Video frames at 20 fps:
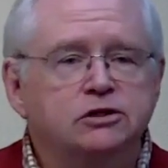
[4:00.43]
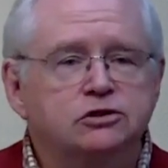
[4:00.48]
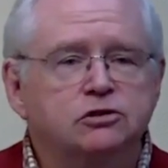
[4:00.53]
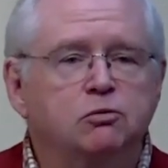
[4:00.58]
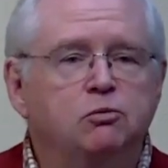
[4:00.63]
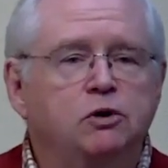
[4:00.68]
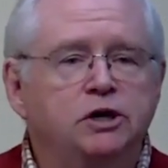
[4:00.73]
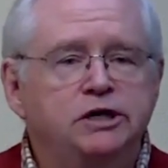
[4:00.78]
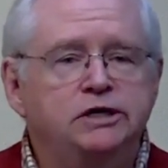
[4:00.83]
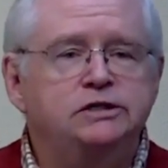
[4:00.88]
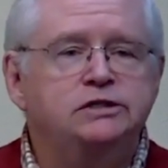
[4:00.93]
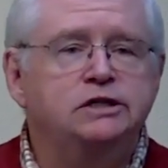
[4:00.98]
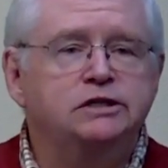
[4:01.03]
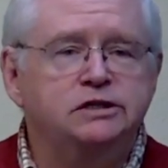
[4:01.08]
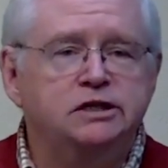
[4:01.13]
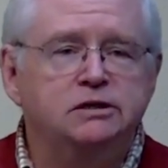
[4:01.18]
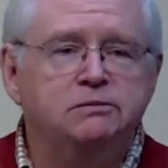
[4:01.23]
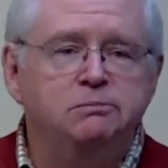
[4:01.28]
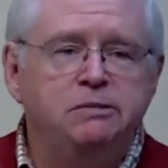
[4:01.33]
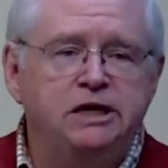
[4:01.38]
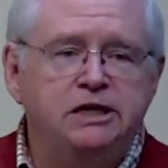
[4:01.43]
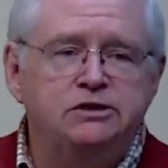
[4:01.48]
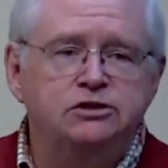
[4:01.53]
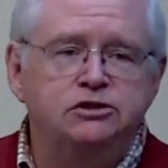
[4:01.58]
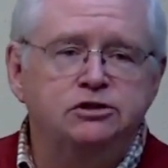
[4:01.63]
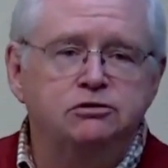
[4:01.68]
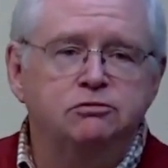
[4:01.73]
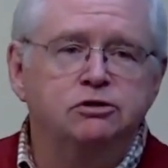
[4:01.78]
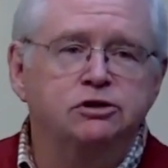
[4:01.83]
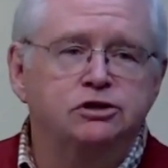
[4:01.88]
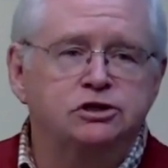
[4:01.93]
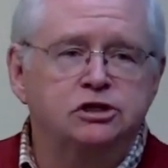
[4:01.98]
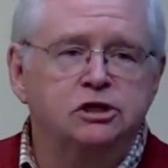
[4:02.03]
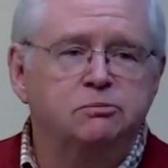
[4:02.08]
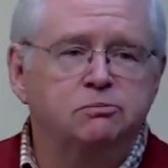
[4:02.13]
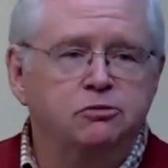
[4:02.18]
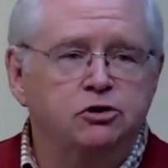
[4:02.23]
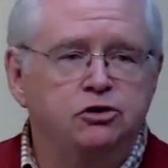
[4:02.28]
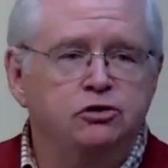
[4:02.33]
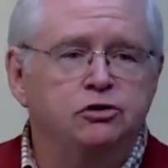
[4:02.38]
So what is it that makes
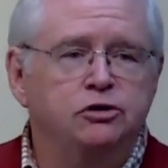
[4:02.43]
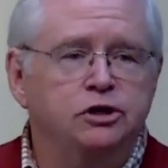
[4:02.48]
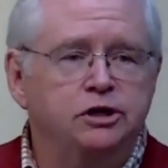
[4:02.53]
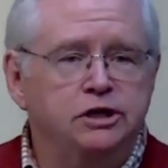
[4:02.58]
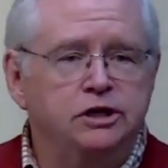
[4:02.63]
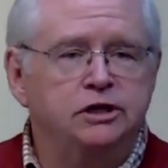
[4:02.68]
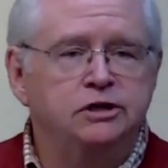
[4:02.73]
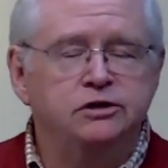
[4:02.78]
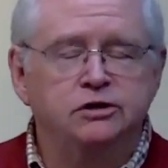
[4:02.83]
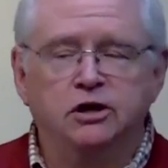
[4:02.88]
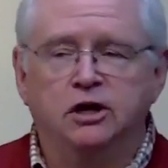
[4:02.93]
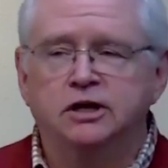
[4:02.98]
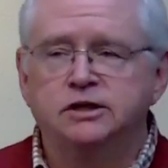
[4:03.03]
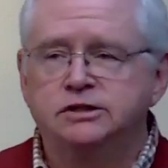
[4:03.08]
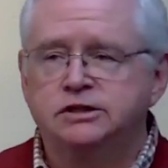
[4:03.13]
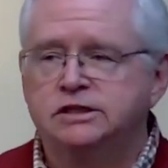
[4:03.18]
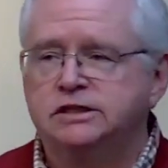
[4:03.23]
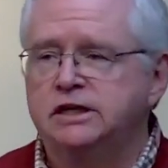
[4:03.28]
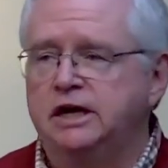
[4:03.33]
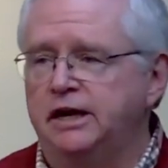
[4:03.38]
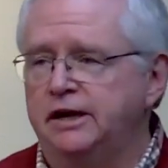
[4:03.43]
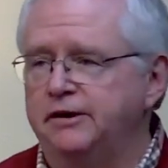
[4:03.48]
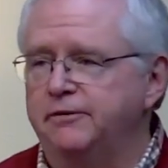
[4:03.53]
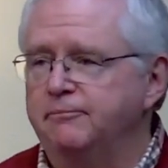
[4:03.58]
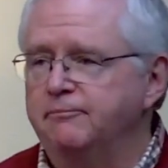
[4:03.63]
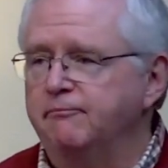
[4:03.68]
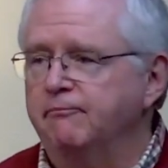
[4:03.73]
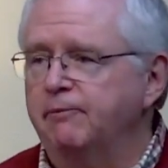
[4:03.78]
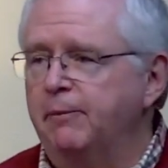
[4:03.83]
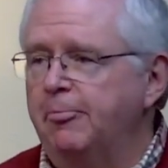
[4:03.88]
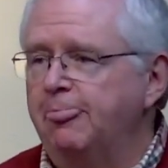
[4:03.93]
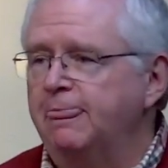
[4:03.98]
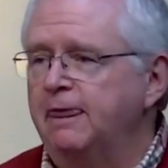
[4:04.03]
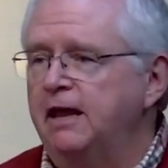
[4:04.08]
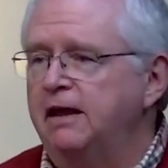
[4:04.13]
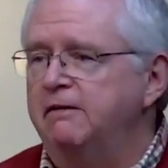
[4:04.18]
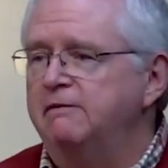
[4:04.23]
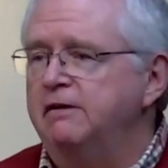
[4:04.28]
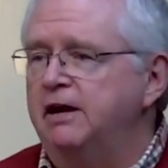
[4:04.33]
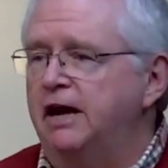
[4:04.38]
stewardship good in God's sight?
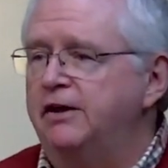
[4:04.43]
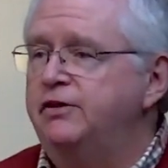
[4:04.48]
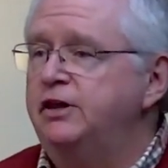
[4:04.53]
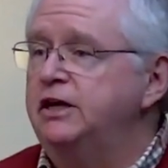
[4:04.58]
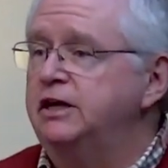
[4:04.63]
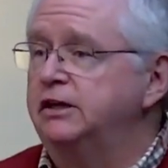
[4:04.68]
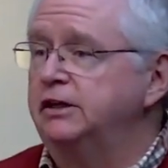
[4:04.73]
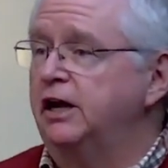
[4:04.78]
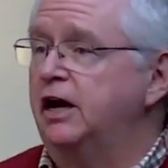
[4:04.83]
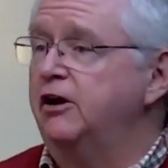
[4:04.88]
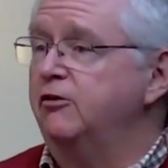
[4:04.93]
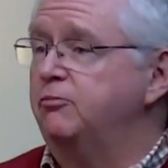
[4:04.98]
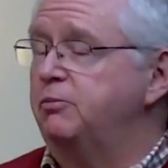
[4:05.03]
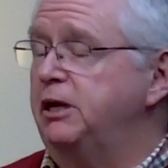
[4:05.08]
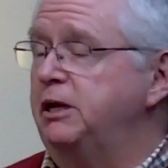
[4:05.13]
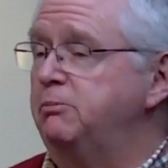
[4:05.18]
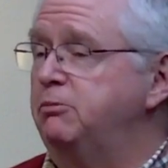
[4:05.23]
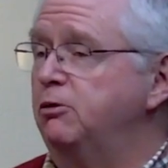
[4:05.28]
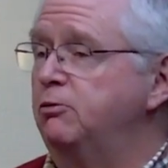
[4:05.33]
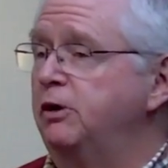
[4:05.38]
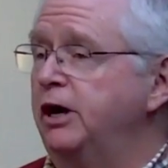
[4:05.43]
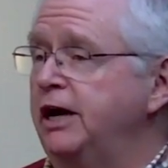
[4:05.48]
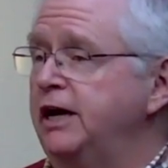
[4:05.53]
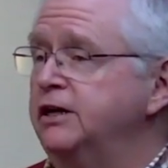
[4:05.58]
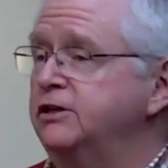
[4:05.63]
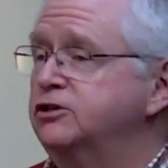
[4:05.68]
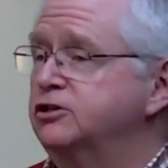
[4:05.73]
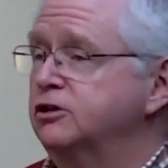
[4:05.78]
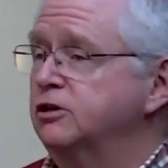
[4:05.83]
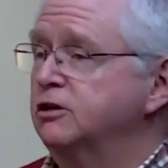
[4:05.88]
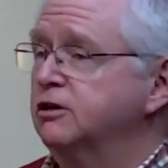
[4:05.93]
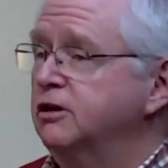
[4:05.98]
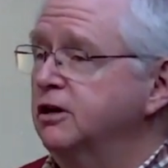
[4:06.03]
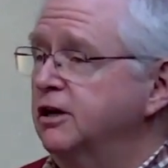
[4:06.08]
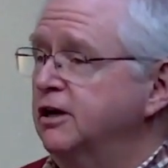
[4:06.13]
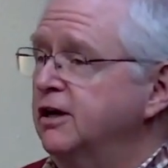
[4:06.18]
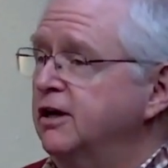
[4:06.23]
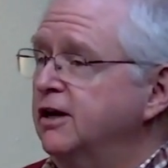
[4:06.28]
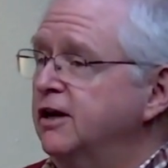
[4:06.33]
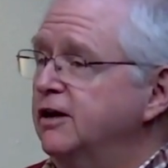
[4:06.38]
I think a lot of people would answer,
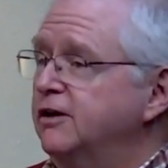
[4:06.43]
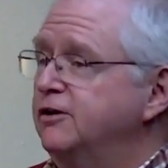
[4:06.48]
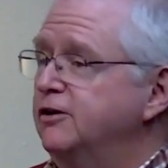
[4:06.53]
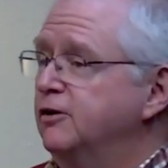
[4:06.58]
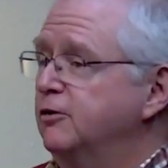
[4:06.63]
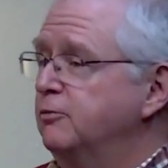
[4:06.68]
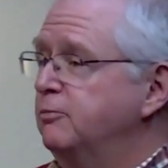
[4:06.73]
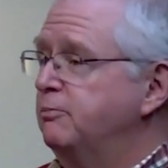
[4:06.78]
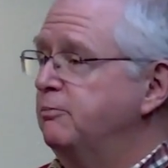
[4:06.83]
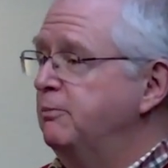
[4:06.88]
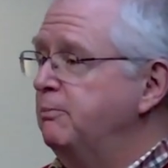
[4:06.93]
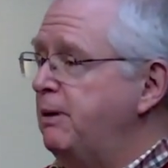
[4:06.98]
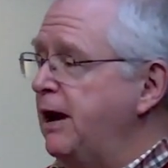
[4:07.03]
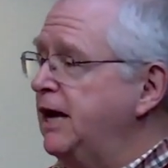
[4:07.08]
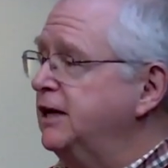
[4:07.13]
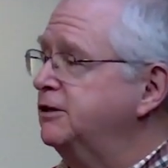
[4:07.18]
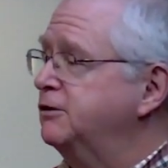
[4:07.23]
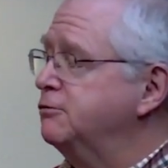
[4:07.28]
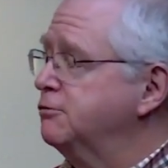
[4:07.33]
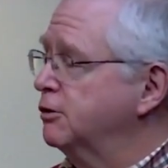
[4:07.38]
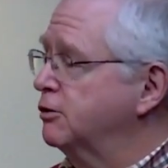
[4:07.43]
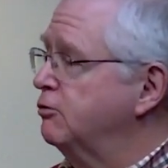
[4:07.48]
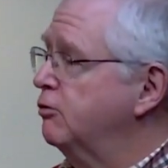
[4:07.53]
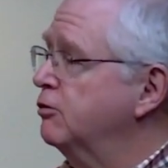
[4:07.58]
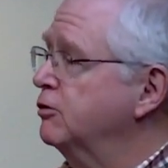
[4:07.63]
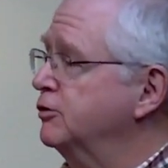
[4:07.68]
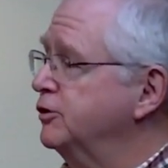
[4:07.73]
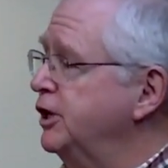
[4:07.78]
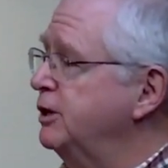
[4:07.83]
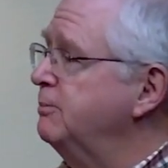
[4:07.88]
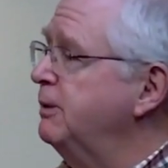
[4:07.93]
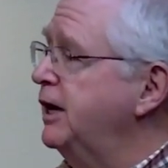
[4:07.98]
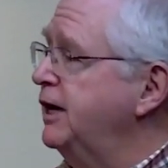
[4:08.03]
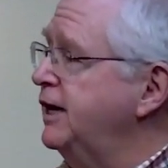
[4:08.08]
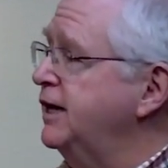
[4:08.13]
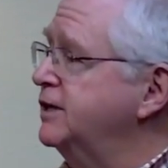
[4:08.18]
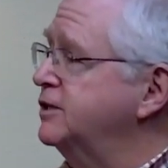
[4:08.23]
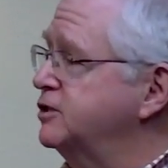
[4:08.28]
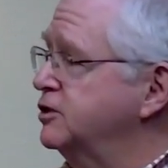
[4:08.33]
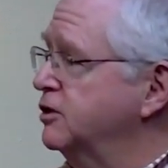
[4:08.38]
you know, backed into a corner, they
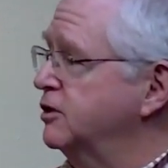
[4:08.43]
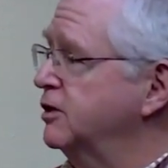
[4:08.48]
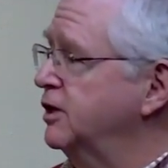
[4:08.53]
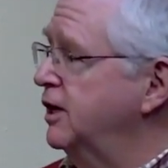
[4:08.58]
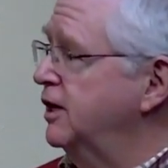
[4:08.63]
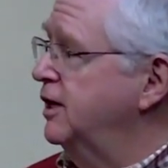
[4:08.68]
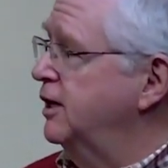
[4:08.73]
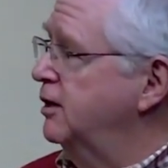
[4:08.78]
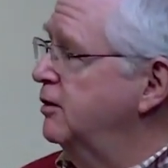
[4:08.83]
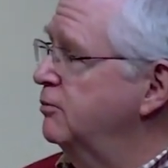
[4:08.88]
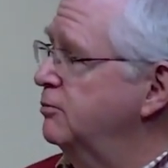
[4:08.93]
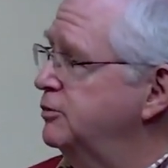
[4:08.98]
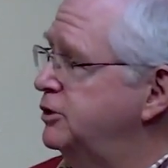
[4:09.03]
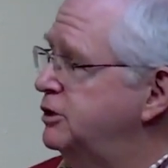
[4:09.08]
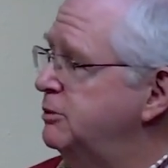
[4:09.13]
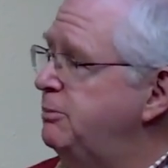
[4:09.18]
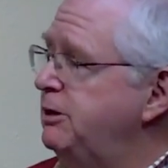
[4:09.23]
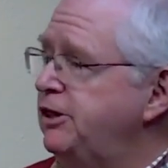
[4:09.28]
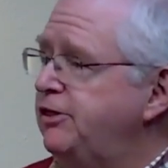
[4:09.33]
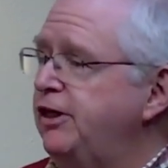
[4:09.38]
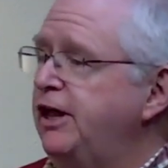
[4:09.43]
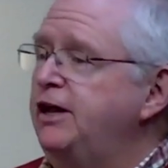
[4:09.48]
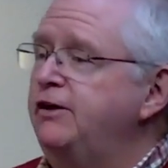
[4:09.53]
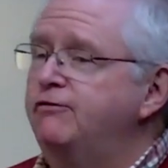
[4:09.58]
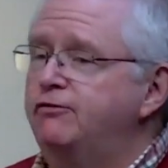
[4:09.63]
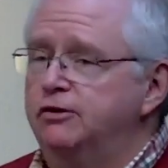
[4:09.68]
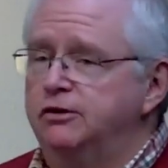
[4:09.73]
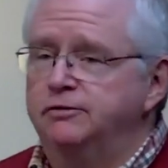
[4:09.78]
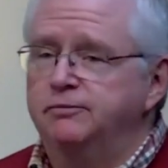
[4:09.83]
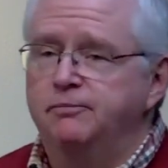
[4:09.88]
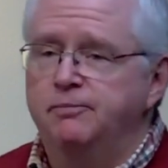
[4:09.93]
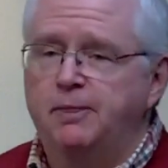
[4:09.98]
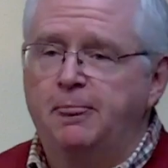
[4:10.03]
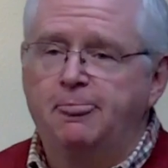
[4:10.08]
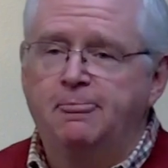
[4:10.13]
might answer, to be thankful.